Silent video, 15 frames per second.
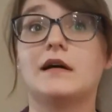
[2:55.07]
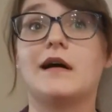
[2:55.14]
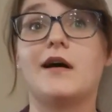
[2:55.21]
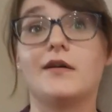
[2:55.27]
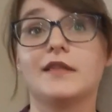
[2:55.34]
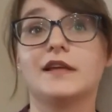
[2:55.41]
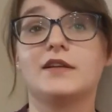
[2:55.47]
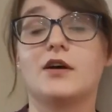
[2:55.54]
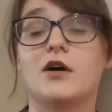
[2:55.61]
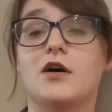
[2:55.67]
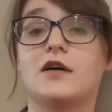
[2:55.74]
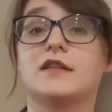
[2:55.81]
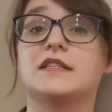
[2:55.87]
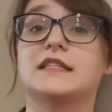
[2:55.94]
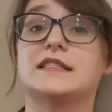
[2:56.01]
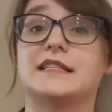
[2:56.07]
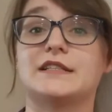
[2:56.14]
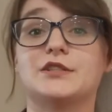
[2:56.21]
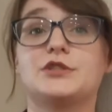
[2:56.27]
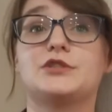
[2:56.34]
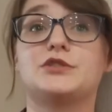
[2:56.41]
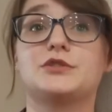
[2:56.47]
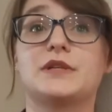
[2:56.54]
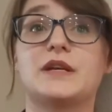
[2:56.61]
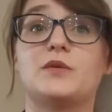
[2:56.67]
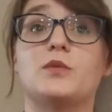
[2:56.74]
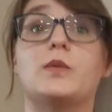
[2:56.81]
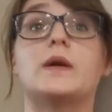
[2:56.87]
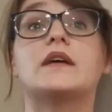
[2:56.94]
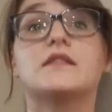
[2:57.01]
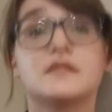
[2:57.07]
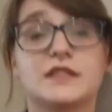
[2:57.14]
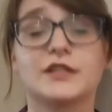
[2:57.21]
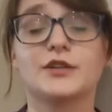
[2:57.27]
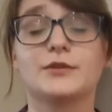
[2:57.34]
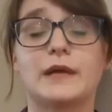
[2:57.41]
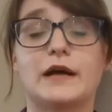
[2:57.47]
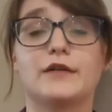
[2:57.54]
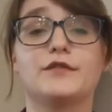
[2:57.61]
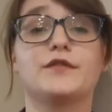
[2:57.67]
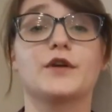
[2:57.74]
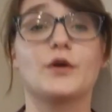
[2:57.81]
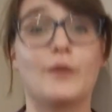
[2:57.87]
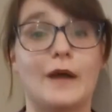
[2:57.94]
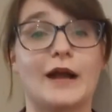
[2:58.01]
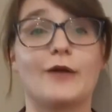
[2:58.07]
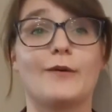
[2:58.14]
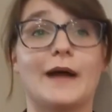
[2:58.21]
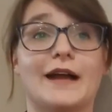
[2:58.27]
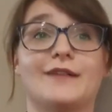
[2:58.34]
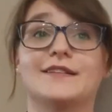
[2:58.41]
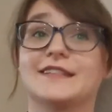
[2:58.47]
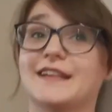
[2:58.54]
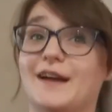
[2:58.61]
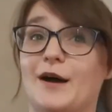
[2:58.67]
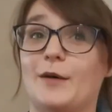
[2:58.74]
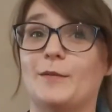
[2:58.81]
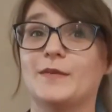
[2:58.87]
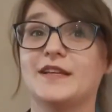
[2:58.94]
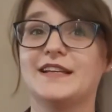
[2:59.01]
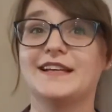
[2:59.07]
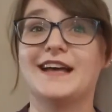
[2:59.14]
All in all, this industry will stick around for quite a while to come.